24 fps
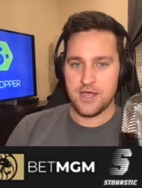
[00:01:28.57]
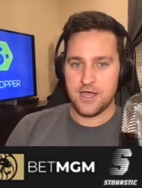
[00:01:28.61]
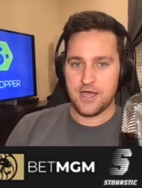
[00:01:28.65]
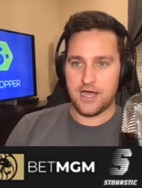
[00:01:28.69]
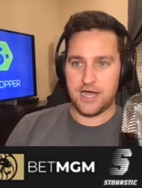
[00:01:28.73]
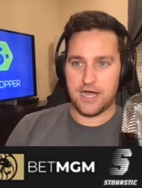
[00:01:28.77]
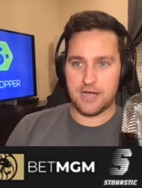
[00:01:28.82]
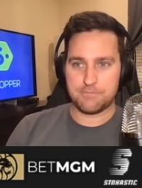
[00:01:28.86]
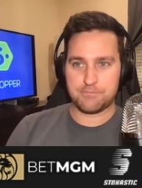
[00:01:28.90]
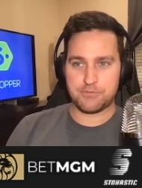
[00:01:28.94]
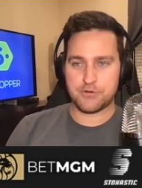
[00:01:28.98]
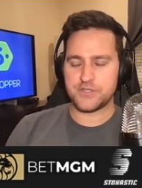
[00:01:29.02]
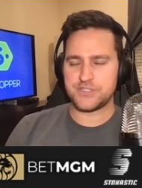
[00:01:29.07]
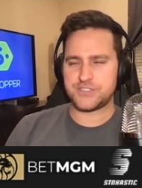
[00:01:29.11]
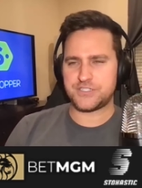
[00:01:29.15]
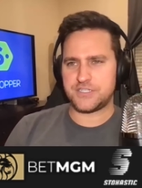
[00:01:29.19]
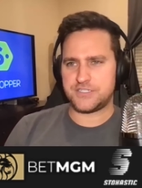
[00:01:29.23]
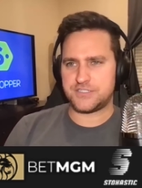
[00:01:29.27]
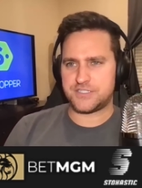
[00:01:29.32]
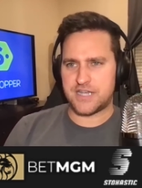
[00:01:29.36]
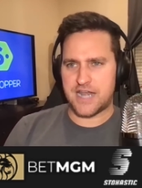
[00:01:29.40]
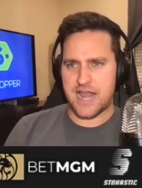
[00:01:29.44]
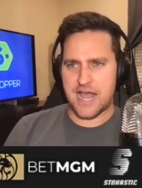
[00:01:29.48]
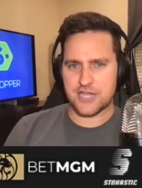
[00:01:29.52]
uh,
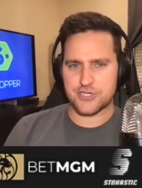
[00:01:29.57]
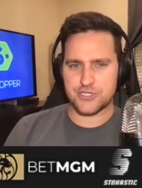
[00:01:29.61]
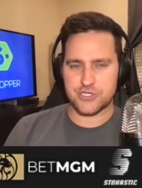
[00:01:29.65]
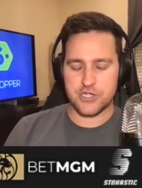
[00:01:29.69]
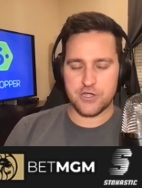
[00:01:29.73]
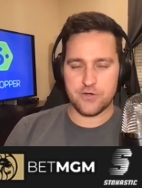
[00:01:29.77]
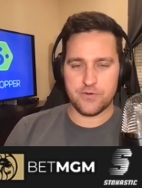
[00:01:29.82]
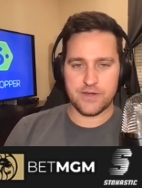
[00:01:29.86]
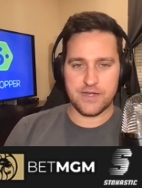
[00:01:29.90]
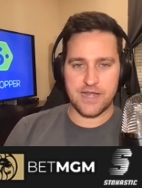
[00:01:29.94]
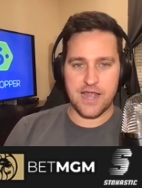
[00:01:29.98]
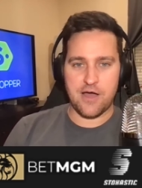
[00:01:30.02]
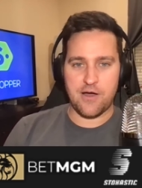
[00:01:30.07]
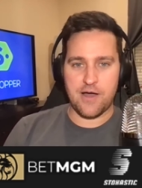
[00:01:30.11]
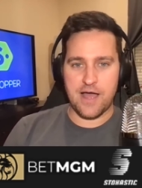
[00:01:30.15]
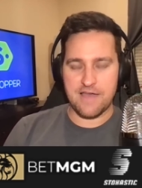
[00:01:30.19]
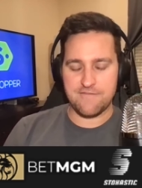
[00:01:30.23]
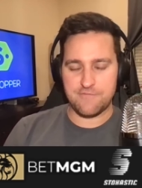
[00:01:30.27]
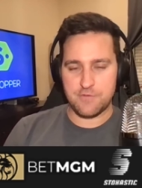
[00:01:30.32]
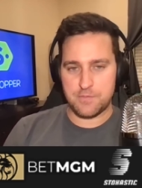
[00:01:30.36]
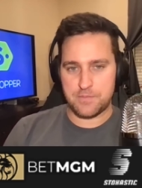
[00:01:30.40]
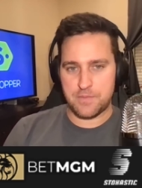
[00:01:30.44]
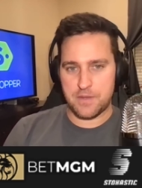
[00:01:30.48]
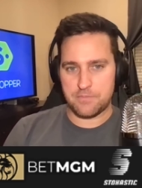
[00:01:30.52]
preseason action going now. I
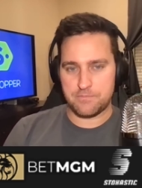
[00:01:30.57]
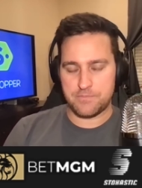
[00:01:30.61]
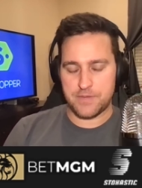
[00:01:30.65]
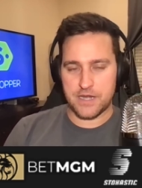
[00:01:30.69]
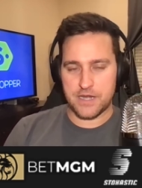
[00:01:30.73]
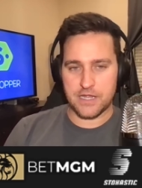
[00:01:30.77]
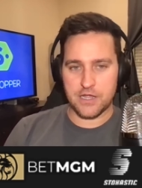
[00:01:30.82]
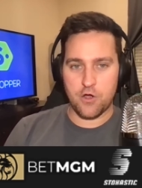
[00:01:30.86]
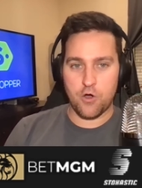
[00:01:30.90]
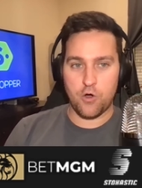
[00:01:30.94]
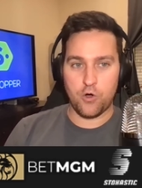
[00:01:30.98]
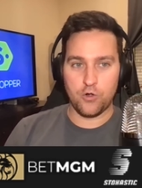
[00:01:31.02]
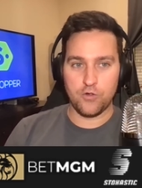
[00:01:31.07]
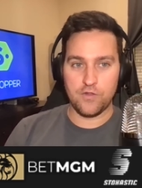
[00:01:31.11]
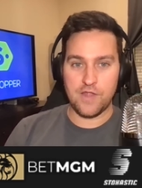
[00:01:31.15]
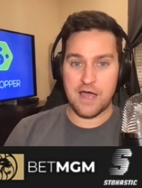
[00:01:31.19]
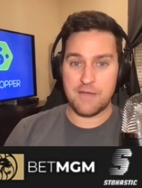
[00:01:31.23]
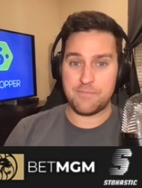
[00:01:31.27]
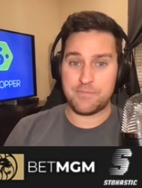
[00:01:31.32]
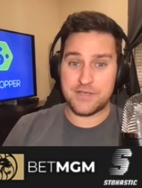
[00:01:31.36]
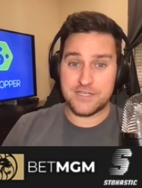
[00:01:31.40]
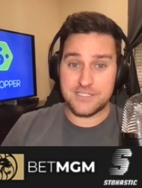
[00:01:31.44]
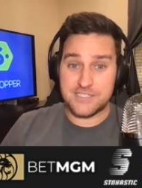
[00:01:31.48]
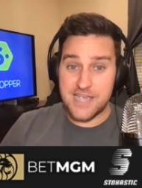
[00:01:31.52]
haven't been betting a whole
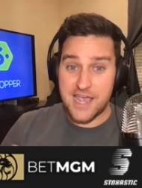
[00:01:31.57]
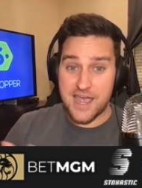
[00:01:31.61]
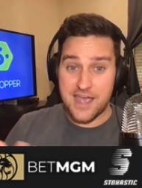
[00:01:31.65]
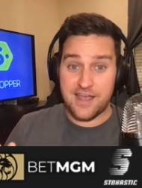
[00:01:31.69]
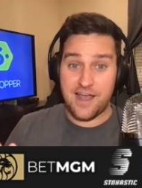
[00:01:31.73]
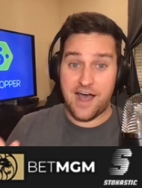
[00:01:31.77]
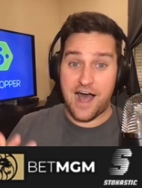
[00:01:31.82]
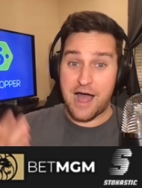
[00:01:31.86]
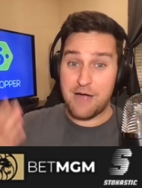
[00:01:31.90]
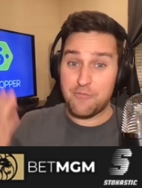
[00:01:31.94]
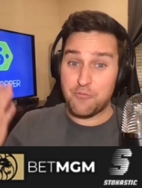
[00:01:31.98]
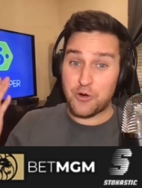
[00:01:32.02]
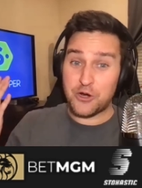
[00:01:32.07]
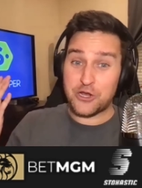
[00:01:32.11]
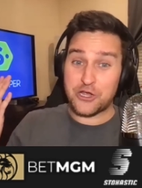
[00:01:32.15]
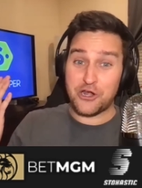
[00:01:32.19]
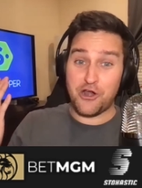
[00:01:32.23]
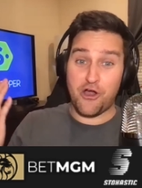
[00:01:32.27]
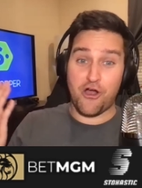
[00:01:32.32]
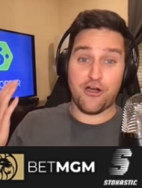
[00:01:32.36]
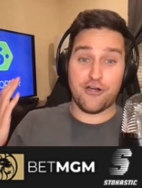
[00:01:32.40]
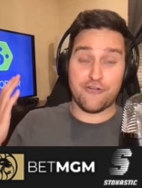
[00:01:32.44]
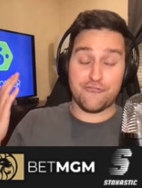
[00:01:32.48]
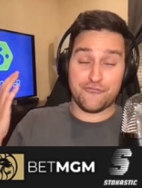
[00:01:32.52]
lot because, hey, I'm working
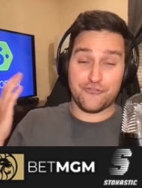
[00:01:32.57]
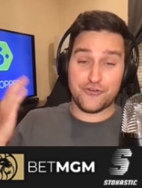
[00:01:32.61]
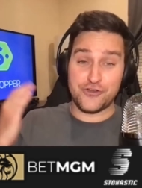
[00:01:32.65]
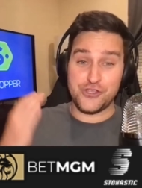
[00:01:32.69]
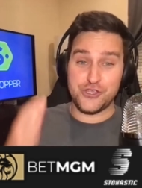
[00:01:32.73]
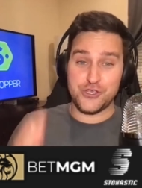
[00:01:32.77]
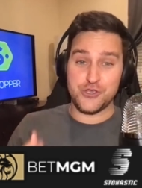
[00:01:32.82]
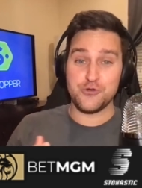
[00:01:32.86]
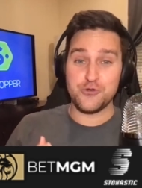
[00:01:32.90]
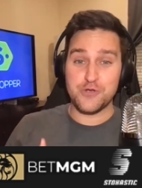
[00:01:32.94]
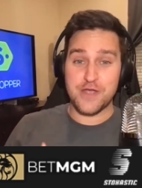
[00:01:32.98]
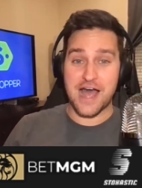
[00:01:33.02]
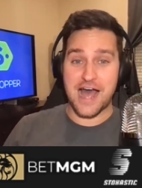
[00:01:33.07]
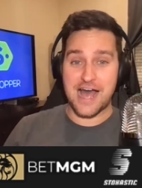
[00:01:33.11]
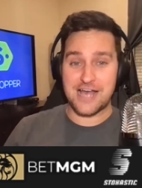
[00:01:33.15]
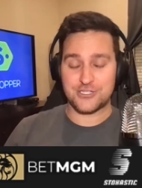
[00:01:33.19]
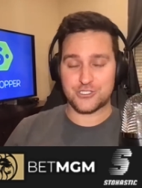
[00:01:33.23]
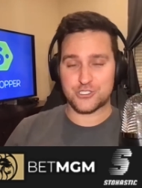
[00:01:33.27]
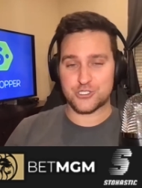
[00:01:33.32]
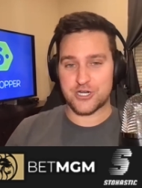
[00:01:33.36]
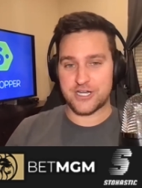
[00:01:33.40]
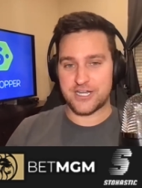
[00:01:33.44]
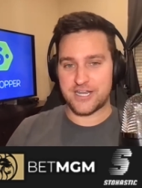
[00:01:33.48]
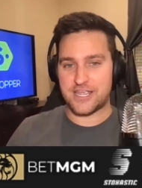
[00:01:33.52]
hard for you
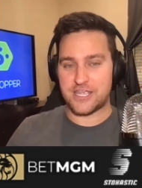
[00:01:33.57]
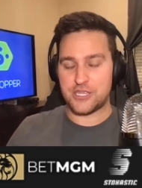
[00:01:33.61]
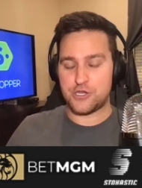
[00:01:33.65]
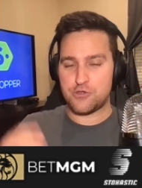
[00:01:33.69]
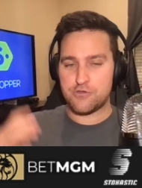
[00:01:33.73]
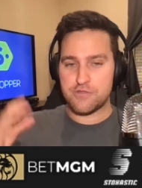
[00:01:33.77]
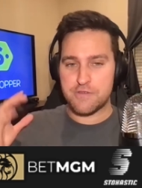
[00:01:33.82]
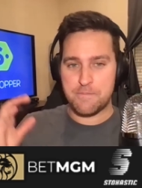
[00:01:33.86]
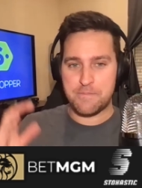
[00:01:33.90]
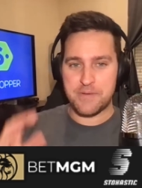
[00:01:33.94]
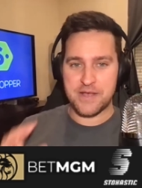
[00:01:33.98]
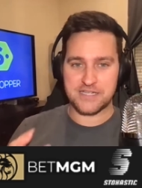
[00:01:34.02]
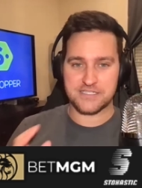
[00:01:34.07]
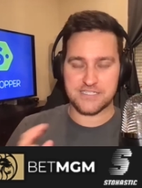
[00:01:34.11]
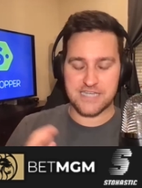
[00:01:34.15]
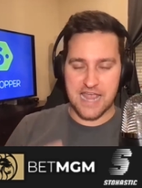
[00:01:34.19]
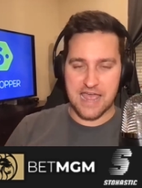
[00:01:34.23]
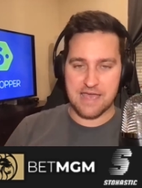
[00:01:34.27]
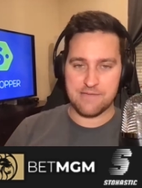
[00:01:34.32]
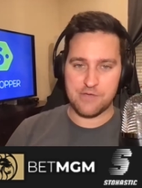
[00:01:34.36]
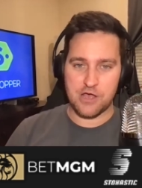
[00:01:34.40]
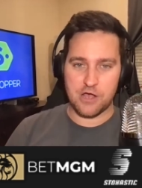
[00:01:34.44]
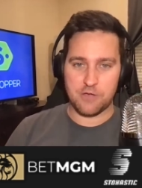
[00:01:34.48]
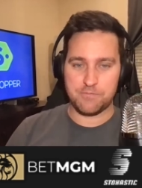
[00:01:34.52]
guys, trying to get you the best
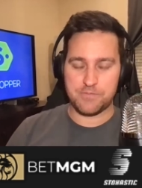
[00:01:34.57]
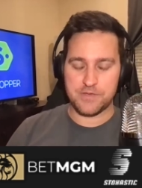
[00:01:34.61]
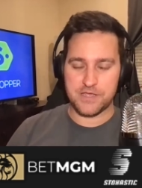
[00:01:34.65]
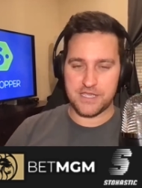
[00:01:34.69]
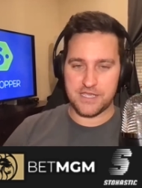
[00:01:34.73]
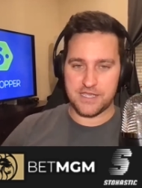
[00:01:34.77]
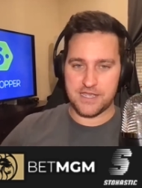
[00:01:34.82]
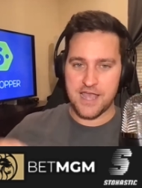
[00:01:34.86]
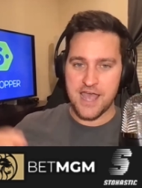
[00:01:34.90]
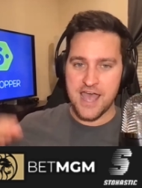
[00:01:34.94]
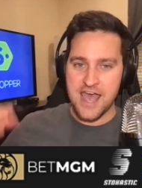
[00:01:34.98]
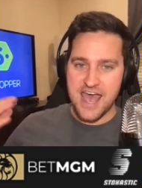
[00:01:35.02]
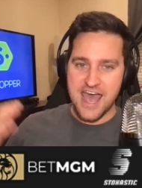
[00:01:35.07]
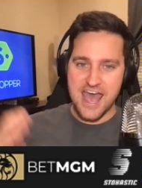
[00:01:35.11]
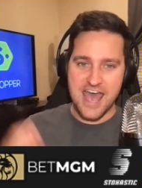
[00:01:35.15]
MLB,